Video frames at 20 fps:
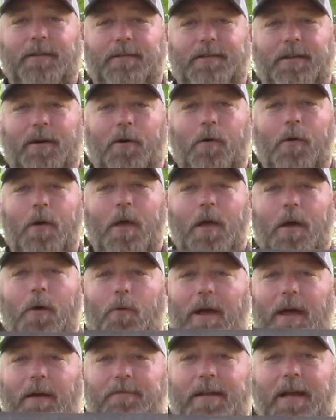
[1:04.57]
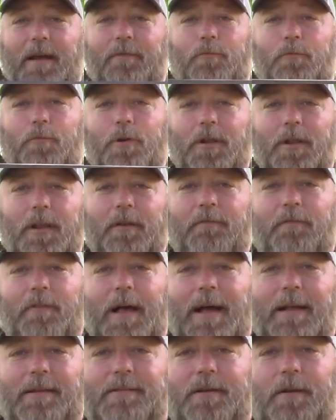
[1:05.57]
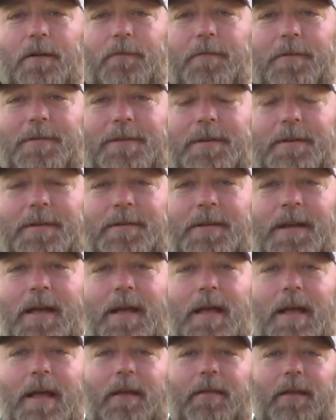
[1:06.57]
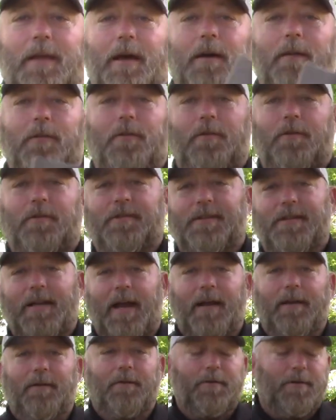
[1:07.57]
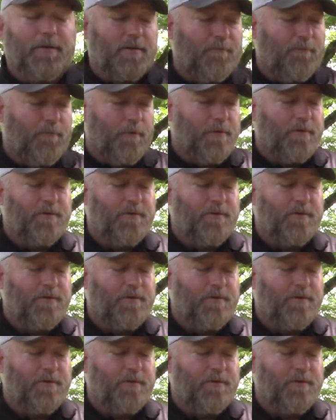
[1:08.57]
So we have to have really flat surfaces. The other standard is for the